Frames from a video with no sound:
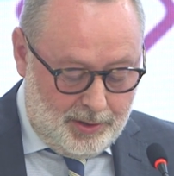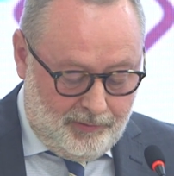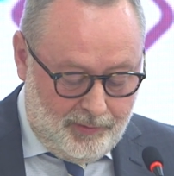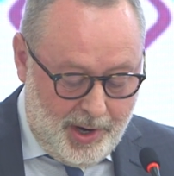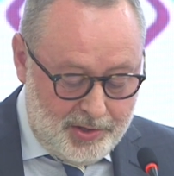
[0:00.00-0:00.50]

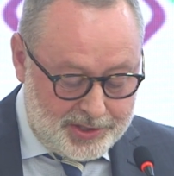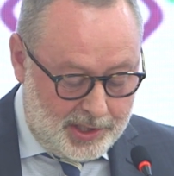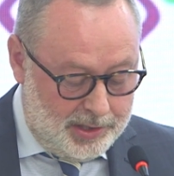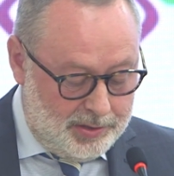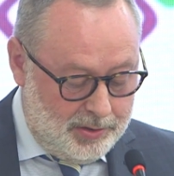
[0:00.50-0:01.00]
from our
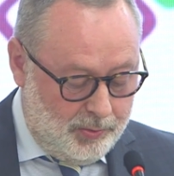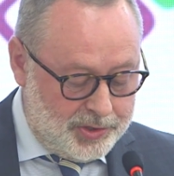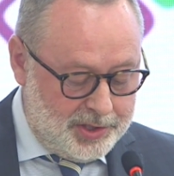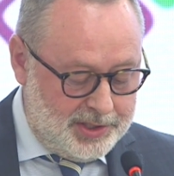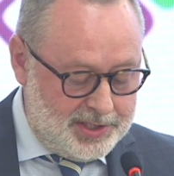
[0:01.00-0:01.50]
side
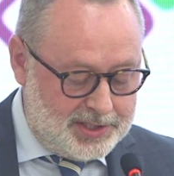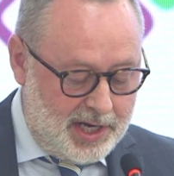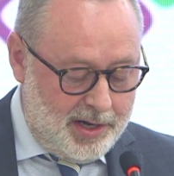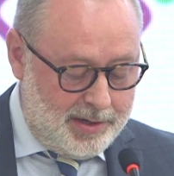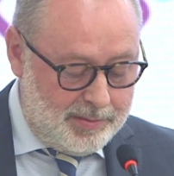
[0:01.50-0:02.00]
was a
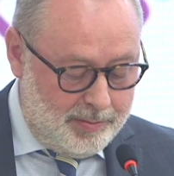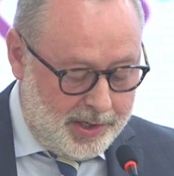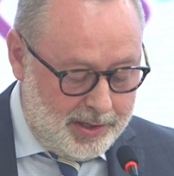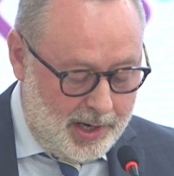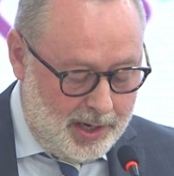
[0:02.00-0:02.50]
desire
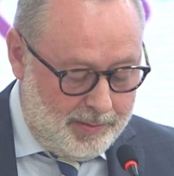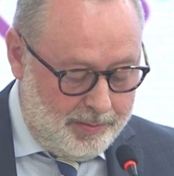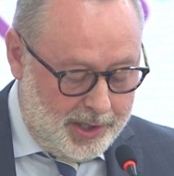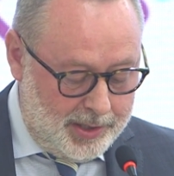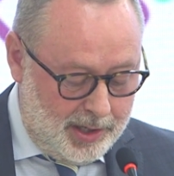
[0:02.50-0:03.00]

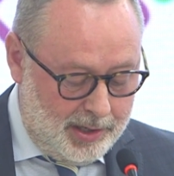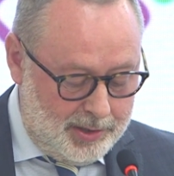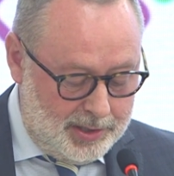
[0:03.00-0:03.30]
by our